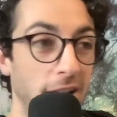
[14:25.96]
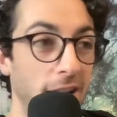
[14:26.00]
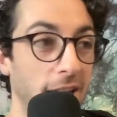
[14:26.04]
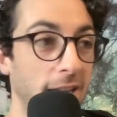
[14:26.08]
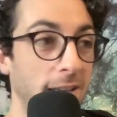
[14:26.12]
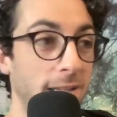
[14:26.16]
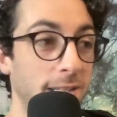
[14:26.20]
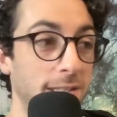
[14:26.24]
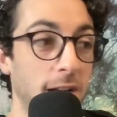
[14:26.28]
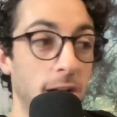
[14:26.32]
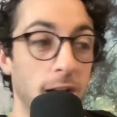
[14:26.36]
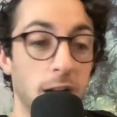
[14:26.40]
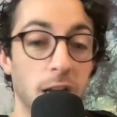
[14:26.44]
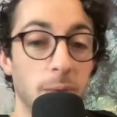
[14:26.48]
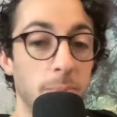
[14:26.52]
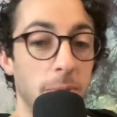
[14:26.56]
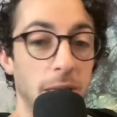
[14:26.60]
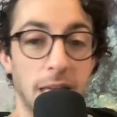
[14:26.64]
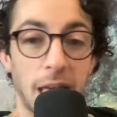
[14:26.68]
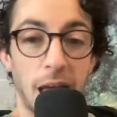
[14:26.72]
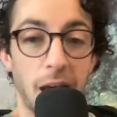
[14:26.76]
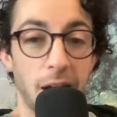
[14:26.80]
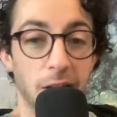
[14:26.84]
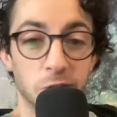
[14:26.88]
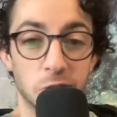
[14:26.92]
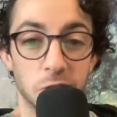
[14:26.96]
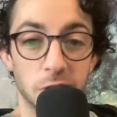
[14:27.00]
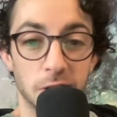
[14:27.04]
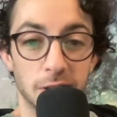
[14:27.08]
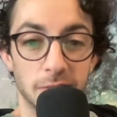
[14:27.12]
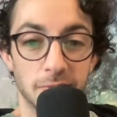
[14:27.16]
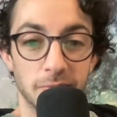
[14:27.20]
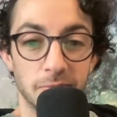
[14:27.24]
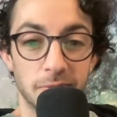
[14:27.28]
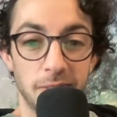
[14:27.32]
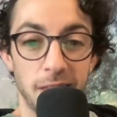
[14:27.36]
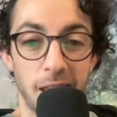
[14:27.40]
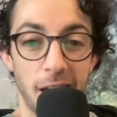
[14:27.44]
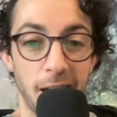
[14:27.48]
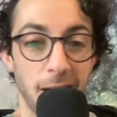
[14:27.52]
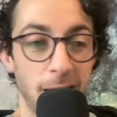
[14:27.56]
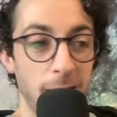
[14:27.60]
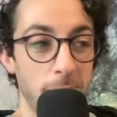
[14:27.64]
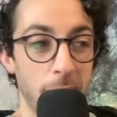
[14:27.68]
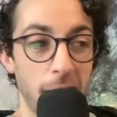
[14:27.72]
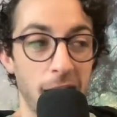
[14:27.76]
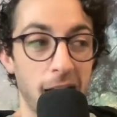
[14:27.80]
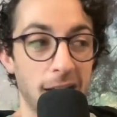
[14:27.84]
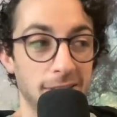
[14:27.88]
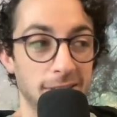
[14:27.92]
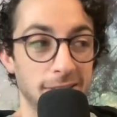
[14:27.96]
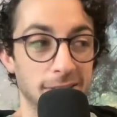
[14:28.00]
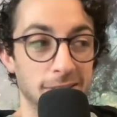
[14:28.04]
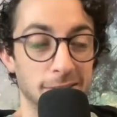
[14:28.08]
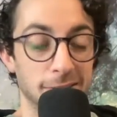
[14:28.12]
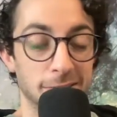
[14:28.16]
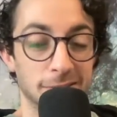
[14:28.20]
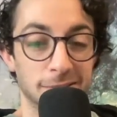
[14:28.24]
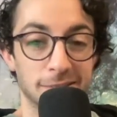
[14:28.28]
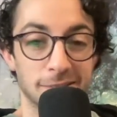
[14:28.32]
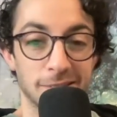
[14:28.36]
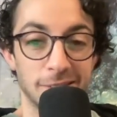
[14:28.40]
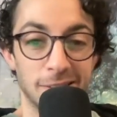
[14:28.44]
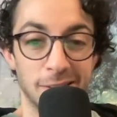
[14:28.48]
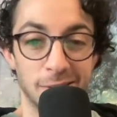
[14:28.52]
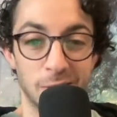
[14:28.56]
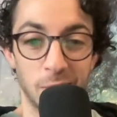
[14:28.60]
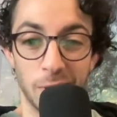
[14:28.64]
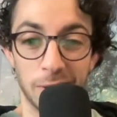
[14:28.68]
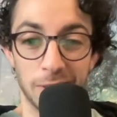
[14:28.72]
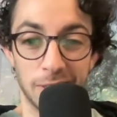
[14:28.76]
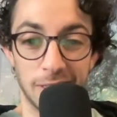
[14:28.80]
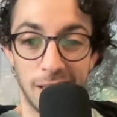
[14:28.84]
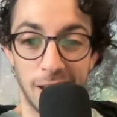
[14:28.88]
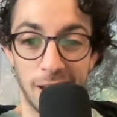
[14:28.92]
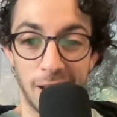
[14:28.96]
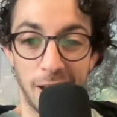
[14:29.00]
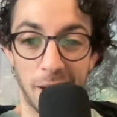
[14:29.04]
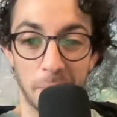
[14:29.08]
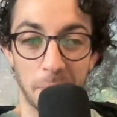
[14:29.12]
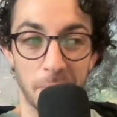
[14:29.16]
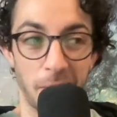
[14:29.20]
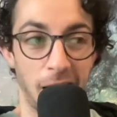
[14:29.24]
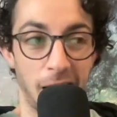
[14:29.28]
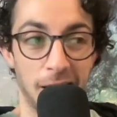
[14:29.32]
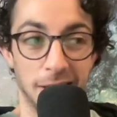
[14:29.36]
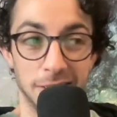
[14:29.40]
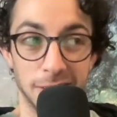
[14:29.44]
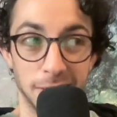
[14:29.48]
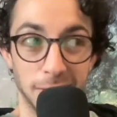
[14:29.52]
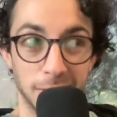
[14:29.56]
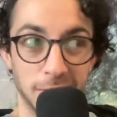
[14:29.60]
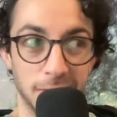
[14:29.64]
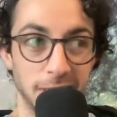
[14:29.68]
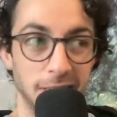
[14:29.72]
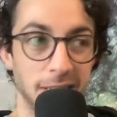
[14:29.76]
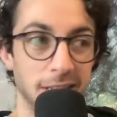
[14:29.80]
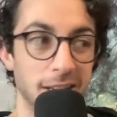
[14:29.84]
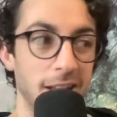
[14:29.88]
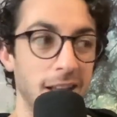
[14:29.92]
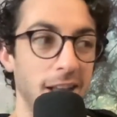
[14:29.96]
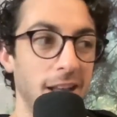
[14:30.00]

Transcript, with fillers: He's not going to be catching any passes during the game, ideally.